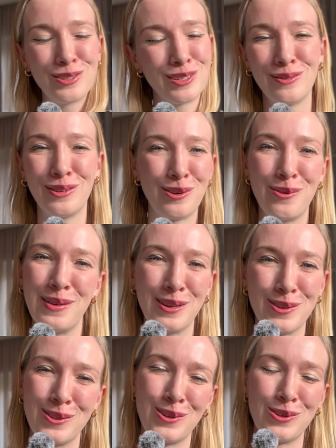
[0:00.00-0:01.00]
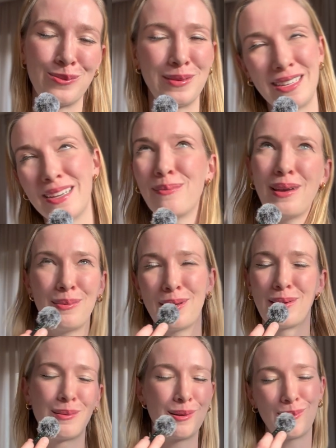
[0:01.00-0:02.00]
you can follow me on social media, blah,
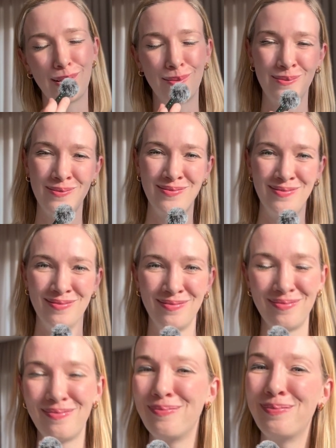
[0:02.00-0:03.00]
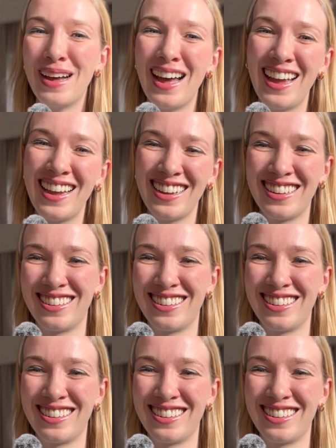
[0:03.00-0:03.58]
blah, blah, blah, blah. Bye.